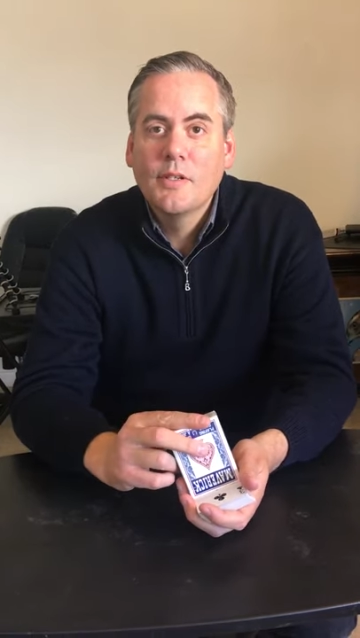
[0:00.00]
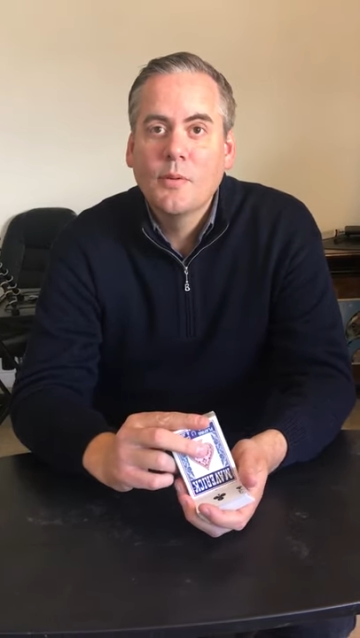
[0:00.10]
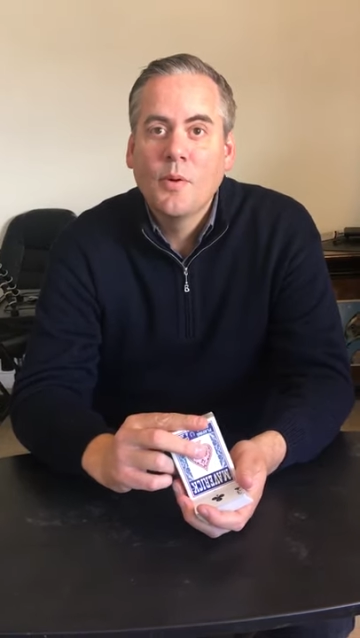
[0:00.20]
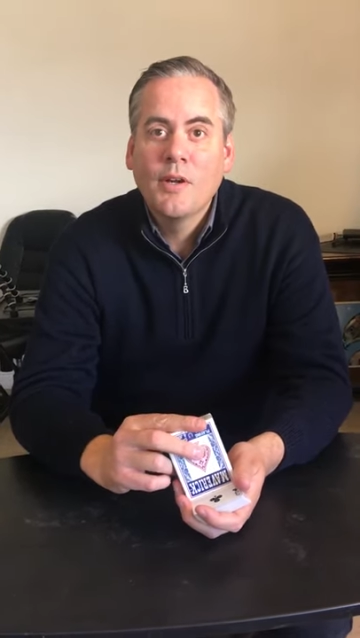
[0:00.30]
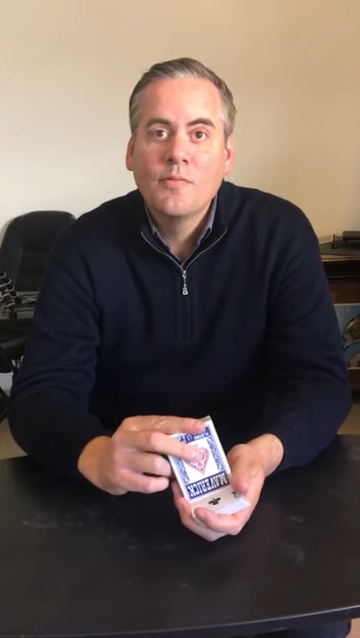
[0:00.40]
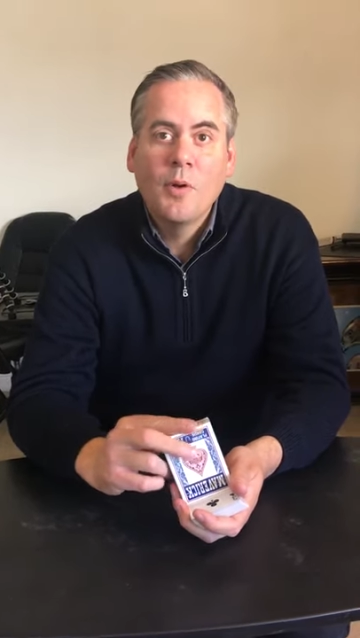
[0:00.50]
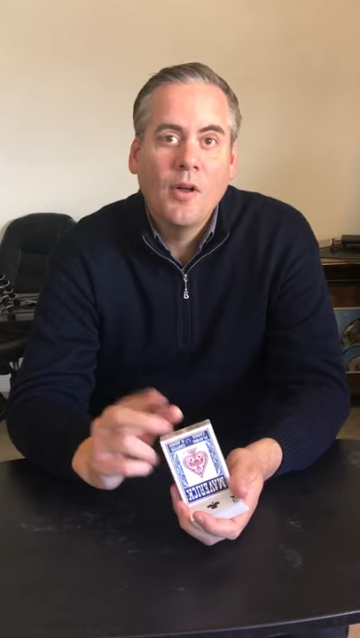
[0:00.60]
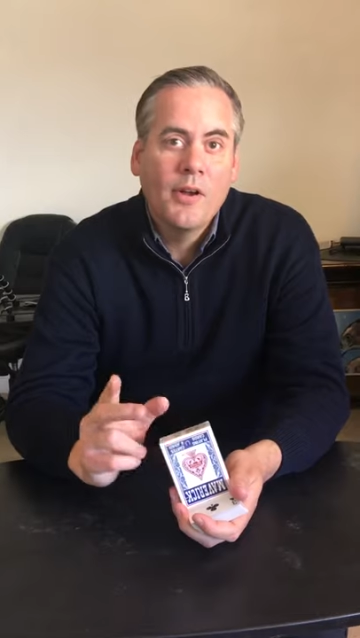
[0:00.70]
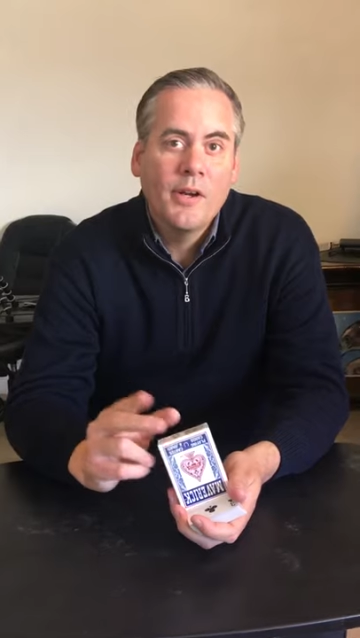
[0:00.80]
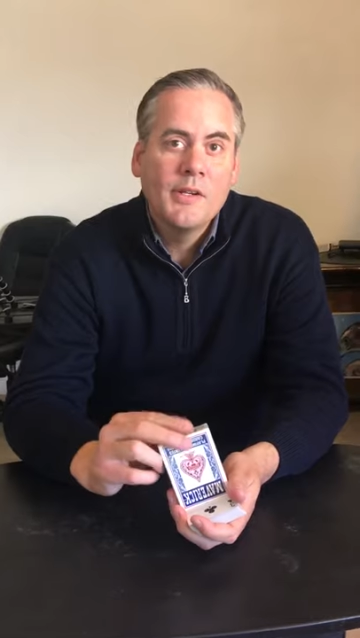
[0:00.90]
one of Paul
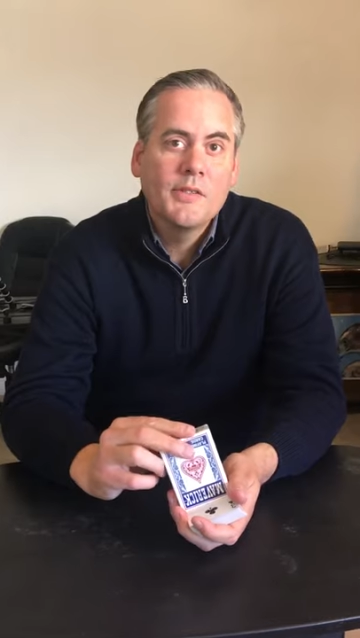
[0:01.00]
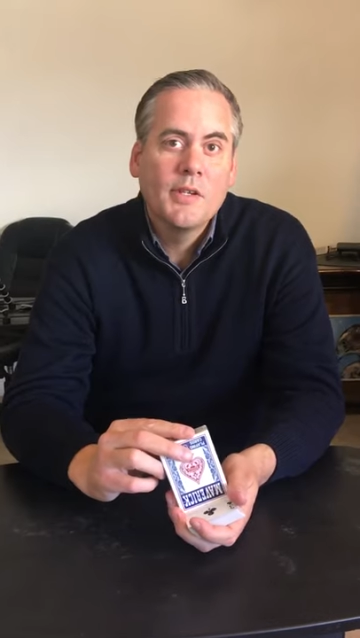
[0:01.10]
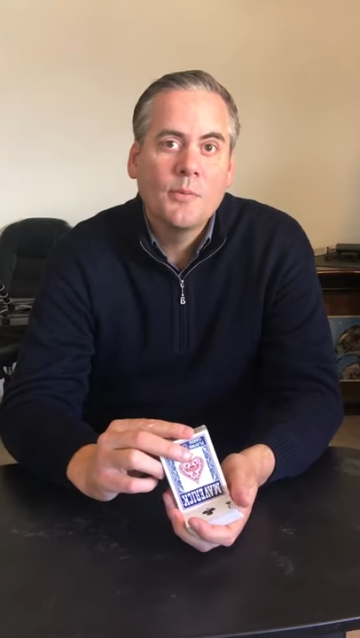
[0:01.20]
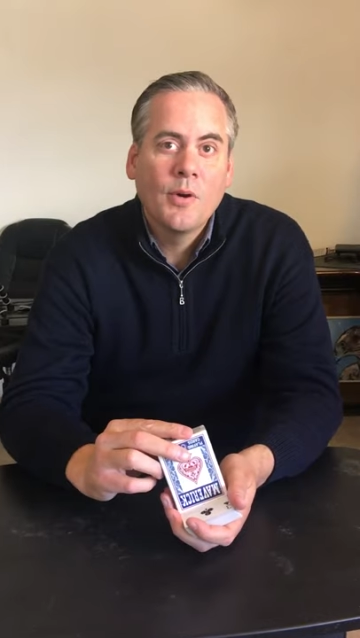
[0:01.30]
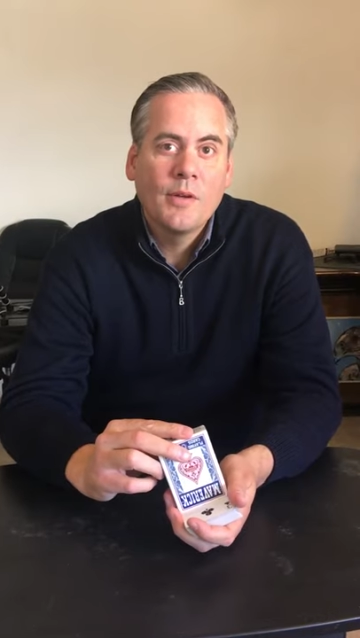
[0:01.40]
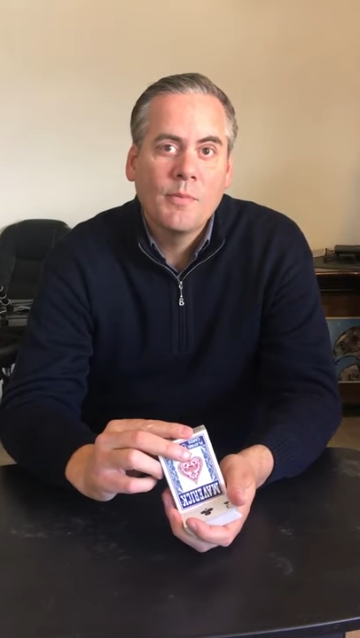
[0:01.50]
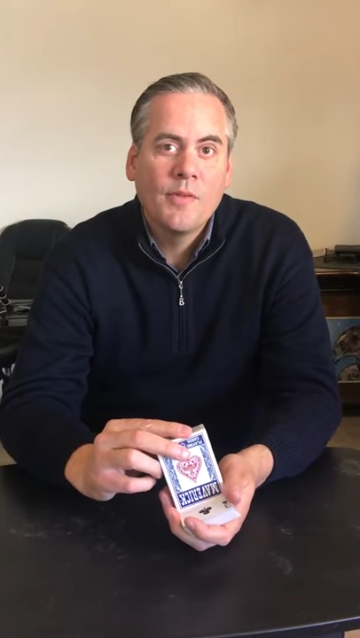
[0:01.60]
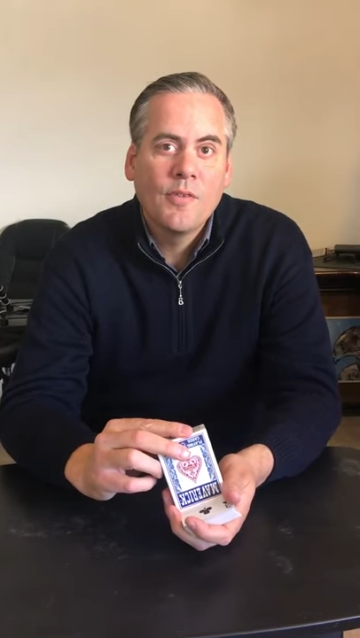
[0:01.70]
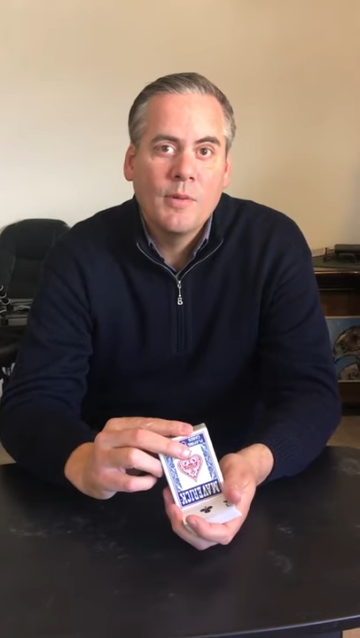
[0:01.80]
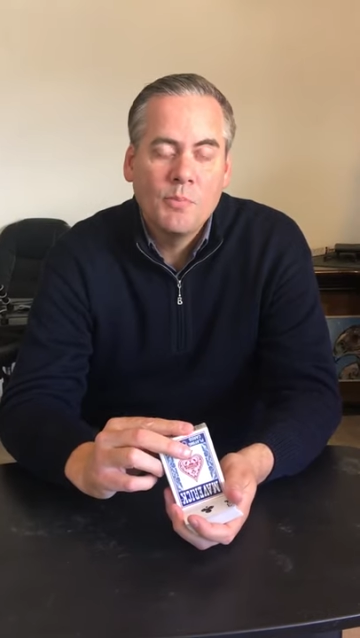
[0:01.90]
Harris and one of my
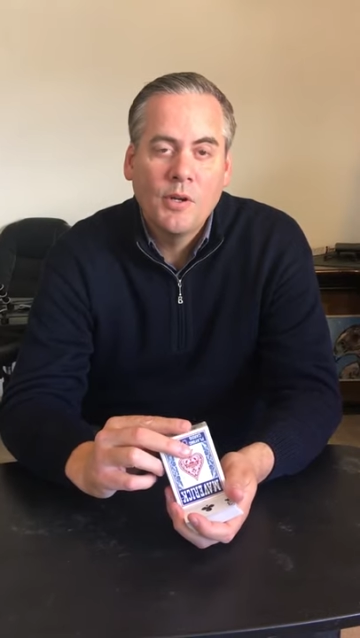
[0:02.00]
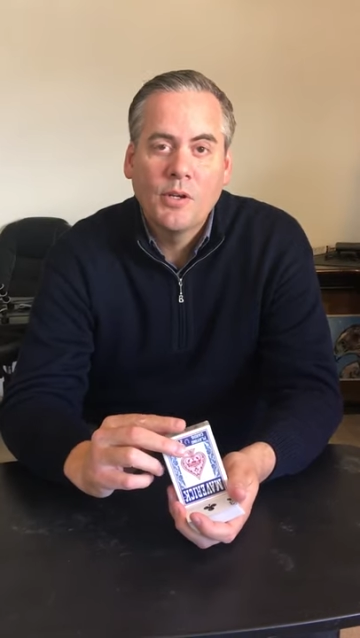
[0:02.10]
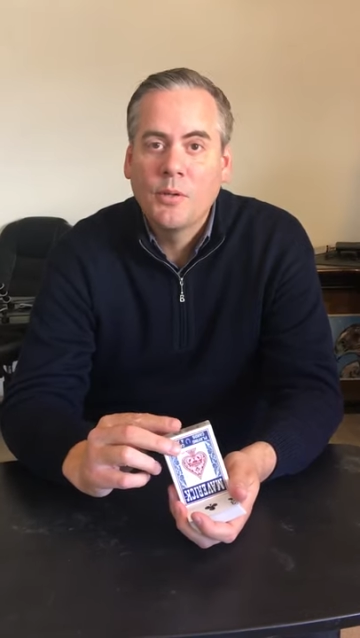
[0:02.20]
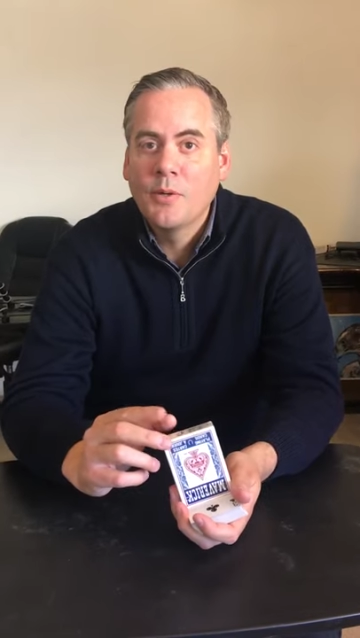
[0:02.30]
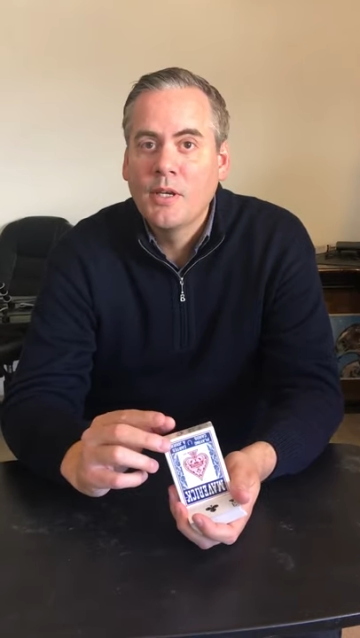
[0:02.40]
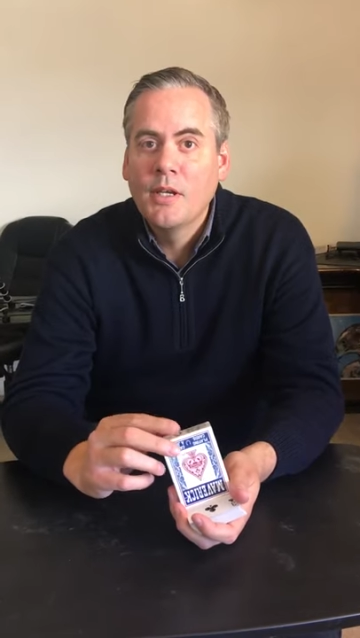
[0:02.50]
friend Bill Goodwin,